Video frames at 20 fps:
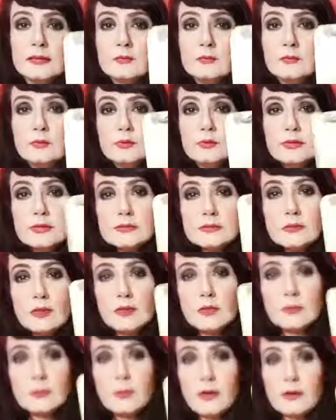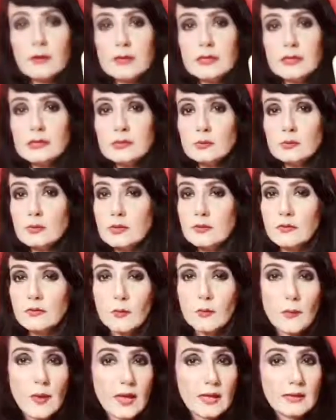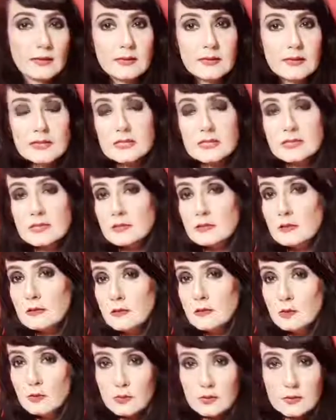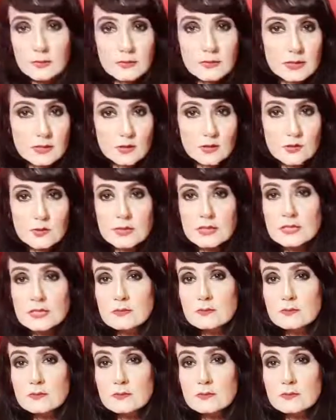the moon is all about intuitive awareness, lunar mysteries,